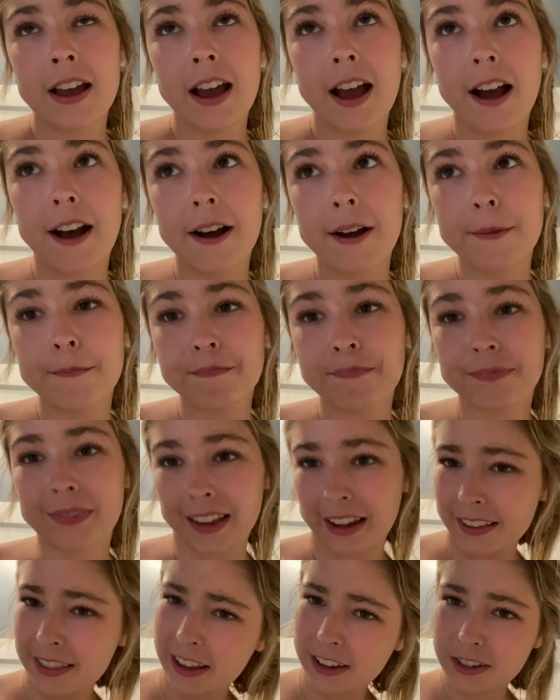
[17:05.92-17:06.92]

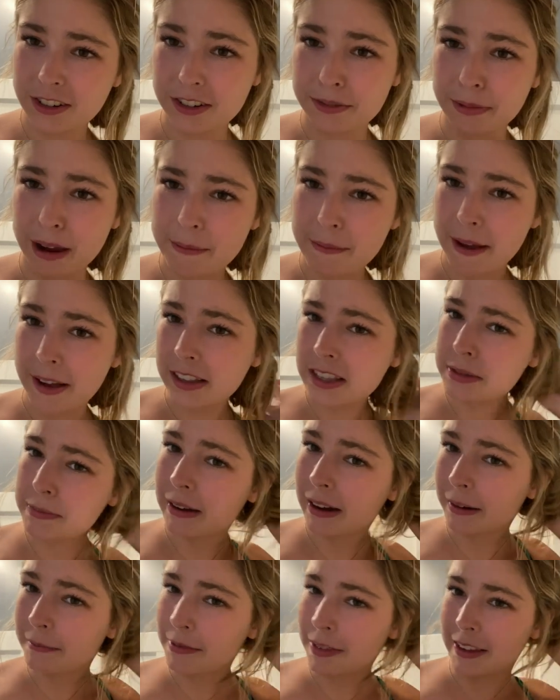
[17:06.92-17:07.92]
Um, and that's just my meds,
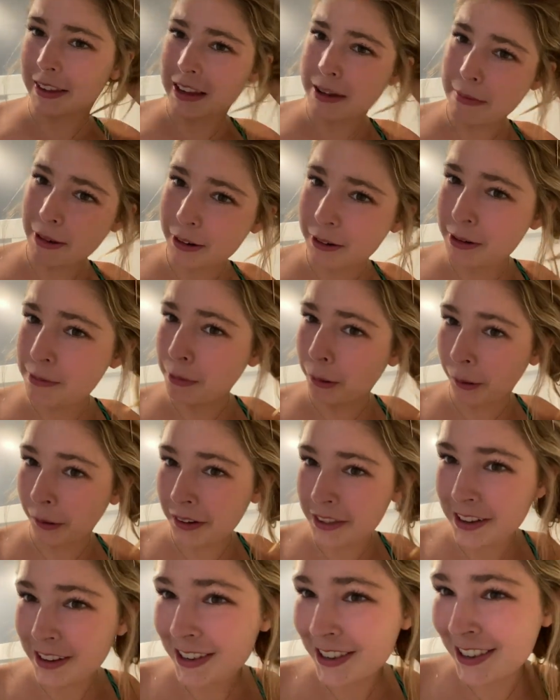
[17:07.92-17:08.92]
but I'm thinking about doing more
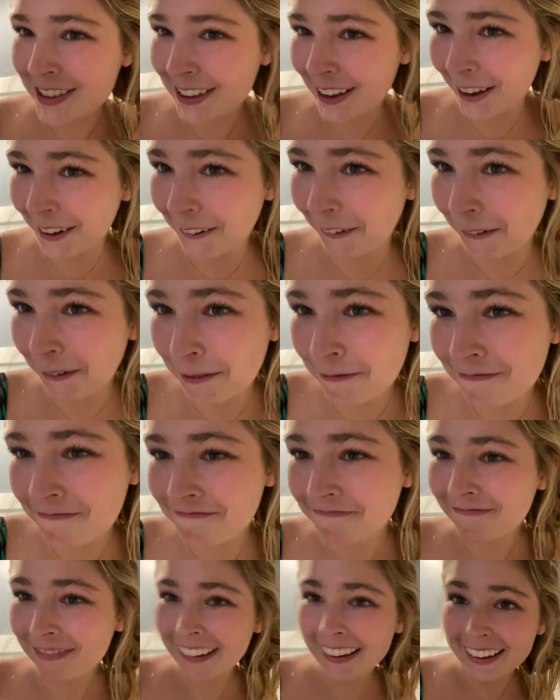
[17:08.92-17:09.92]
of these. So
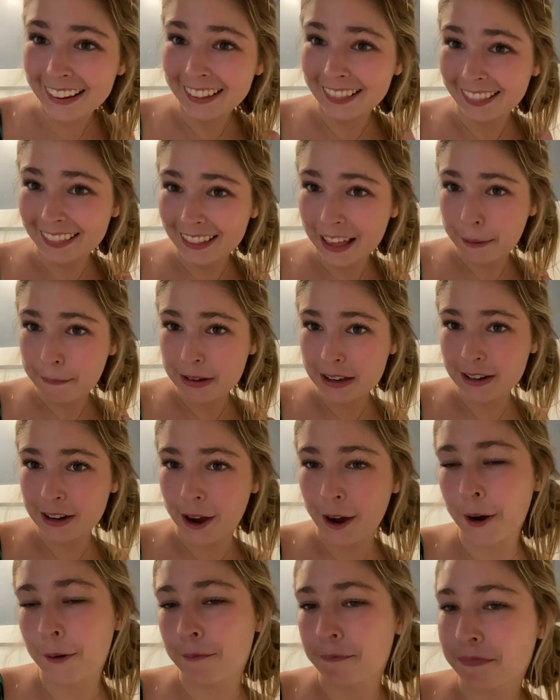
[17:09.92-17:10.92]
let me
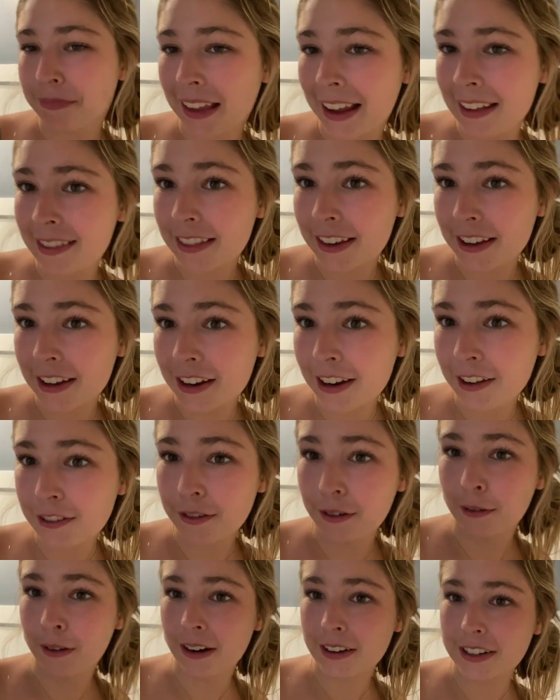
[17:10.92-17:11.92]
know. And thank you guys
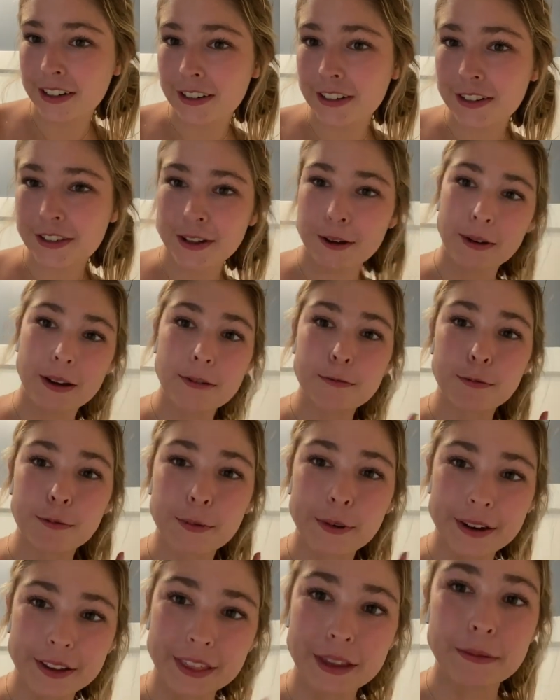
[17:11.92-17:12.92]
for watching. So I
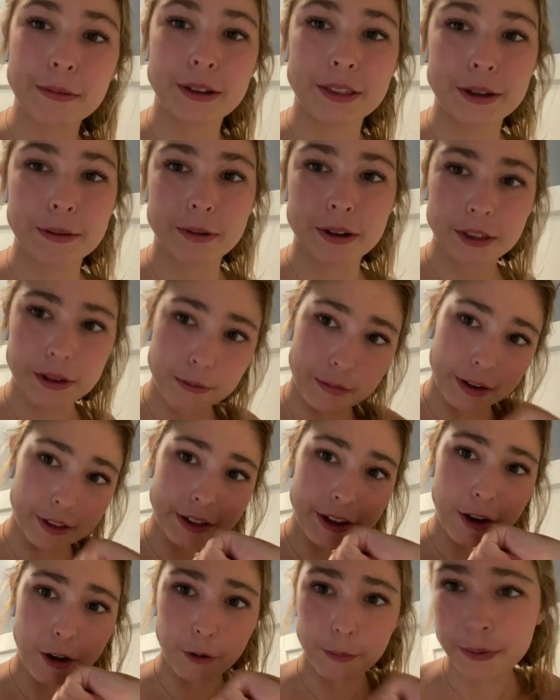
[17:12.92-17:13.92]
really, really, really,
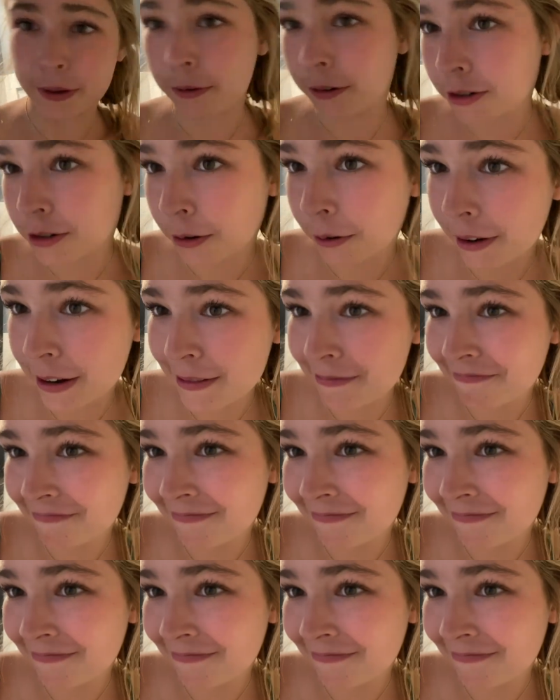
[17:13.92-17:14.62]
really hope you enjoyed.